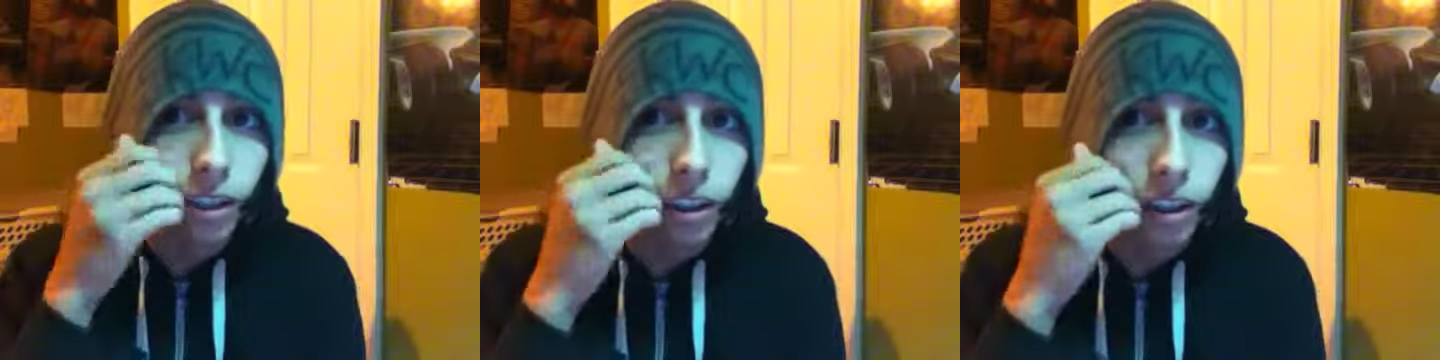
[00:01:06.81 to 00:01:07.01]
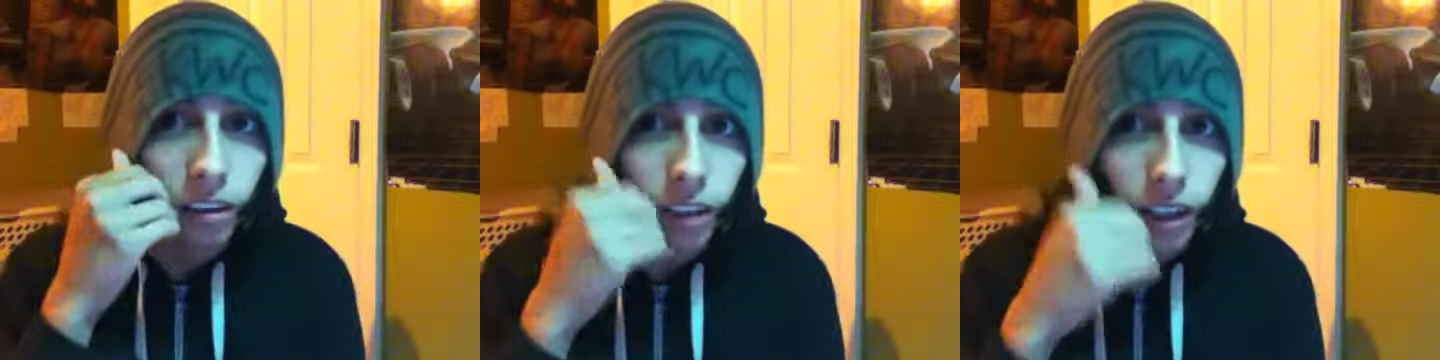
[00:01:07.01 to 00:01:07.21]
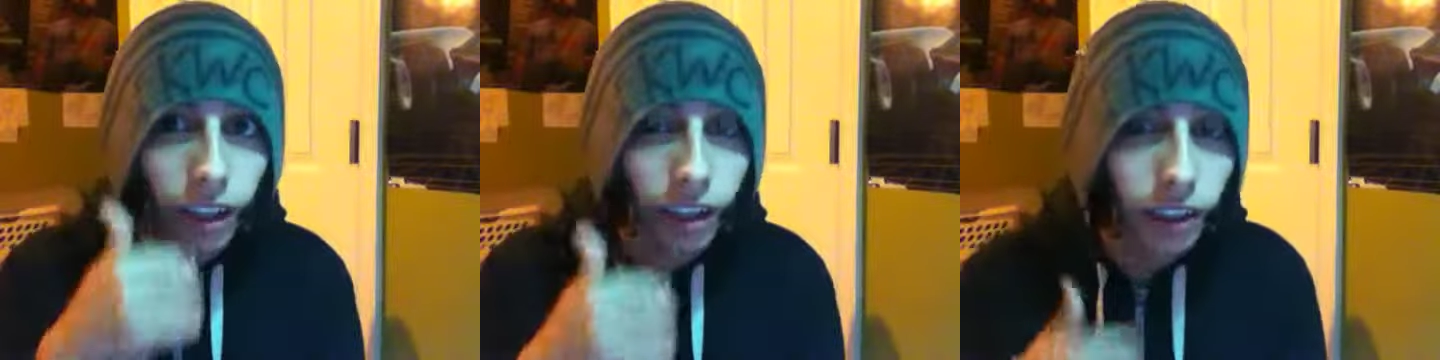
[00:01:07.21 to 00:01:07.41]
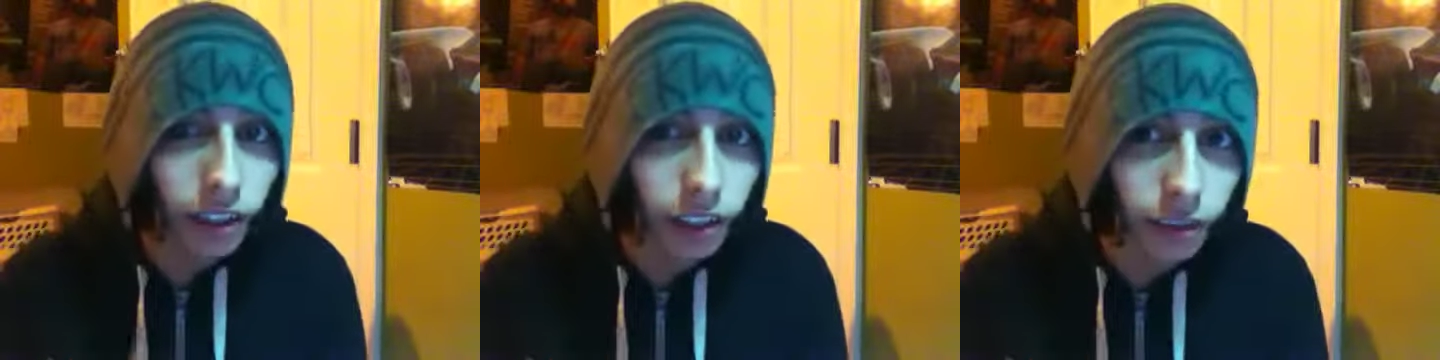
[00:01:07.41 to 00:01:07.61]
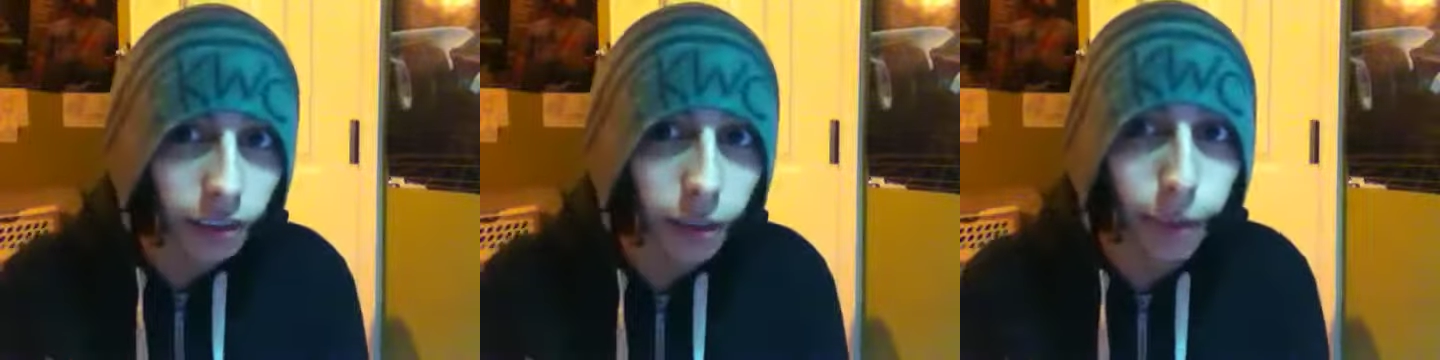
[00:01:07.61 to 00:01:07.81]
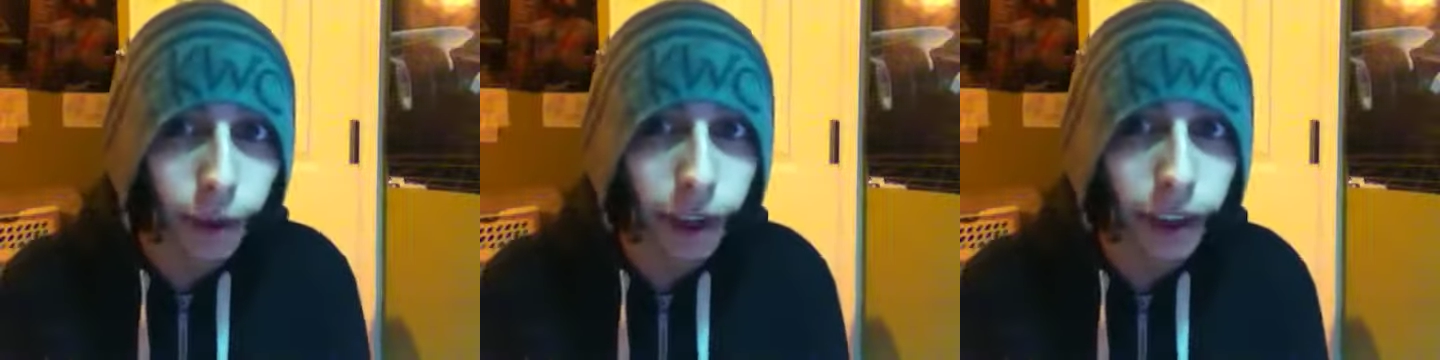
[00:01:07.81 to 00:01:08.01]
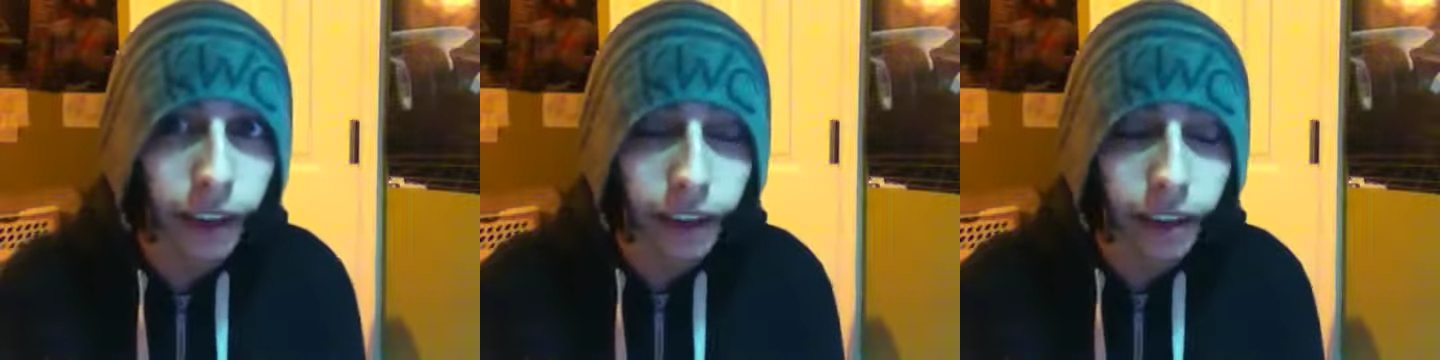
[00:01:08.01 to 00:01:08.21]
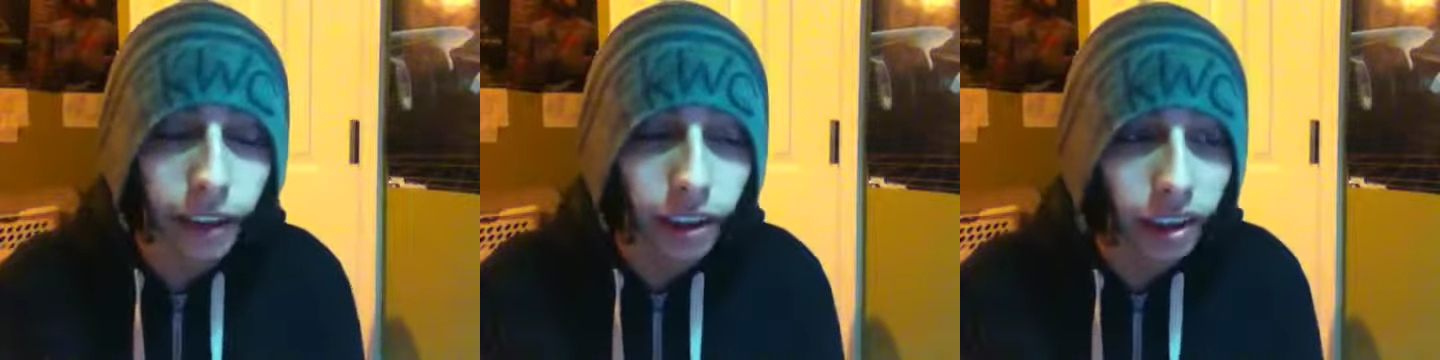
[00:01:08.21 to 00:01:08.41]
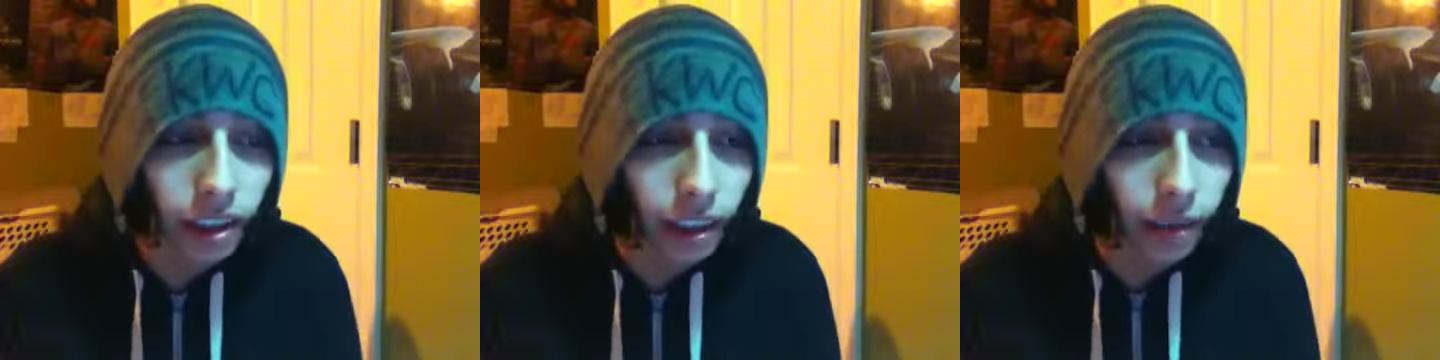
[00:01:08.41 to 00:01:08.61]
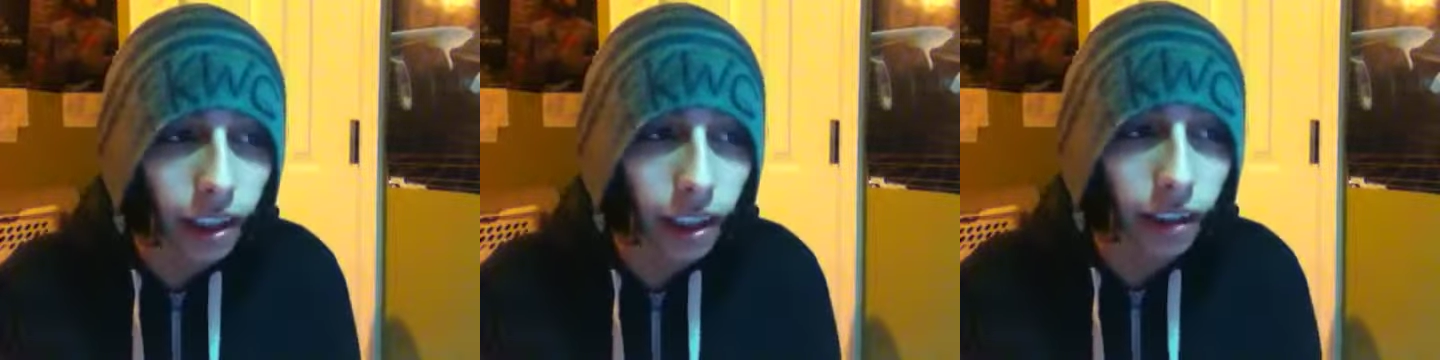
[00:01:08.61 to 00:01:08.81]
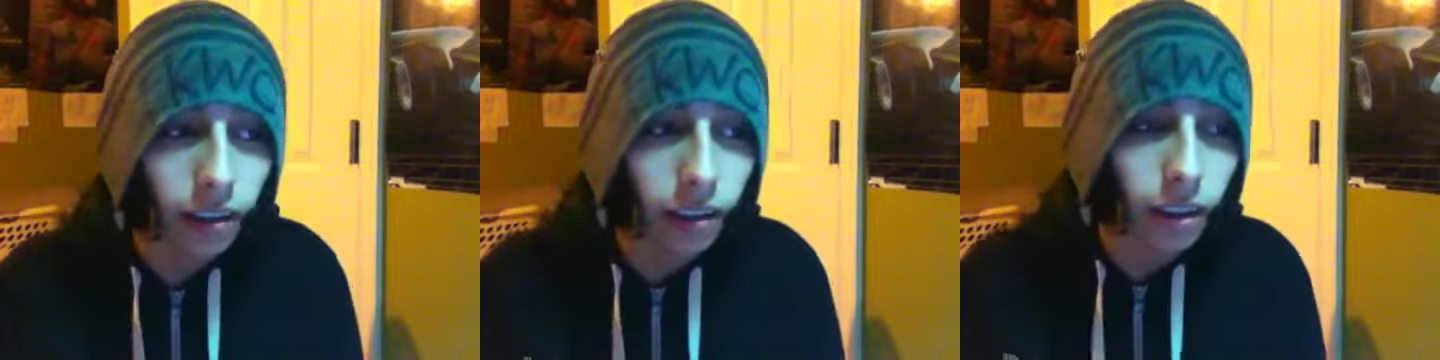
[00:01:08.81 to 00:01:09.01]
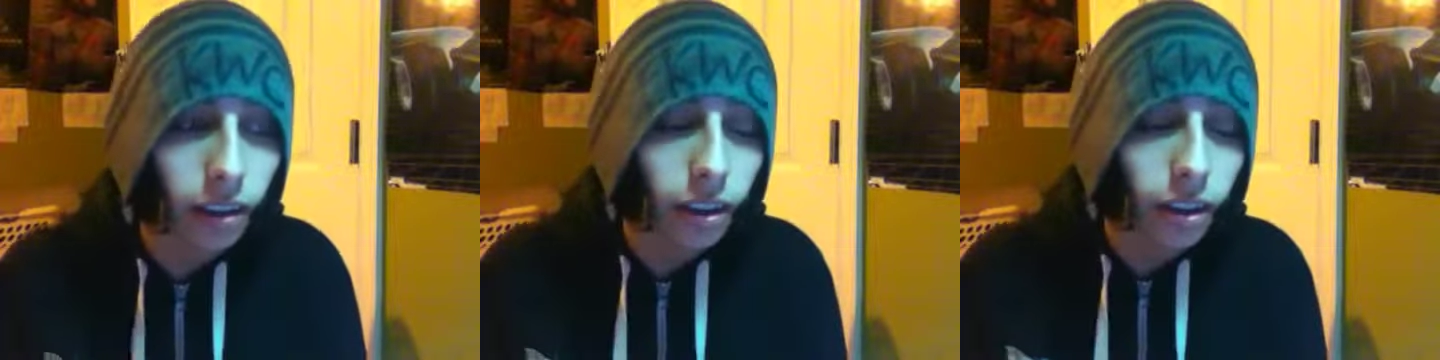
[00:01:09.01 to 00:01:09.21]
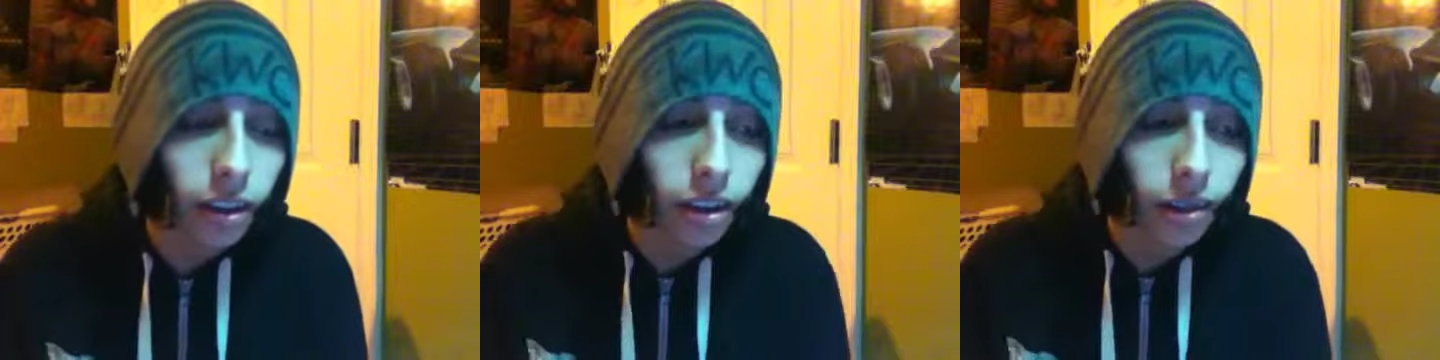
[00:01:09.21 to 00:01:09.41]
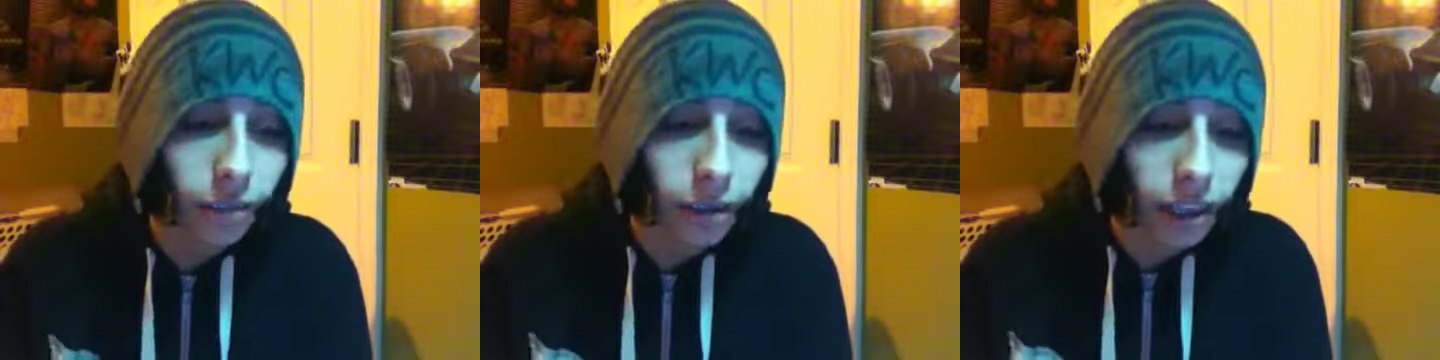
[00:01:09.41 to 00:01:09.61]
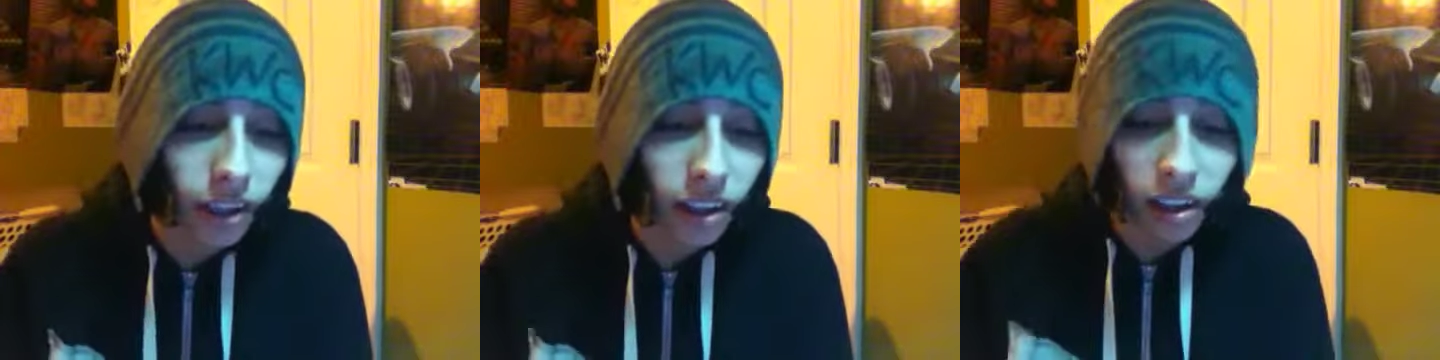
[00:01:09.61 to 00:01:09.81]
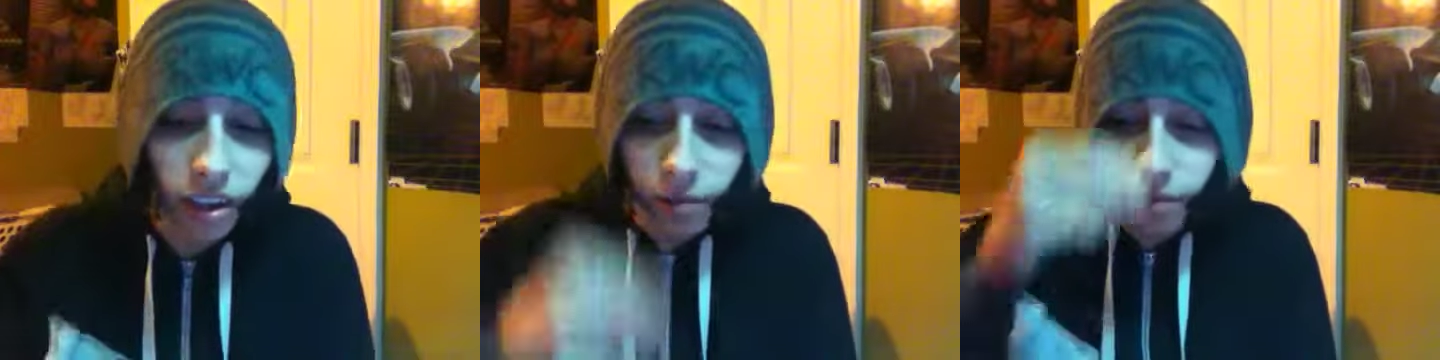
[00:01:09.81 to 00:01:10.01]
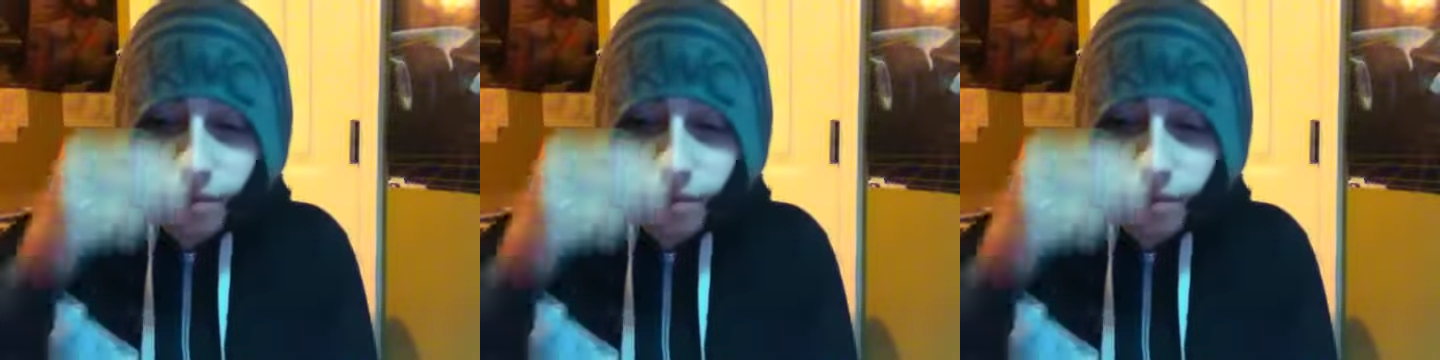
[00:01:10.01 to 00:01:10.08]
online think of the band and everything. But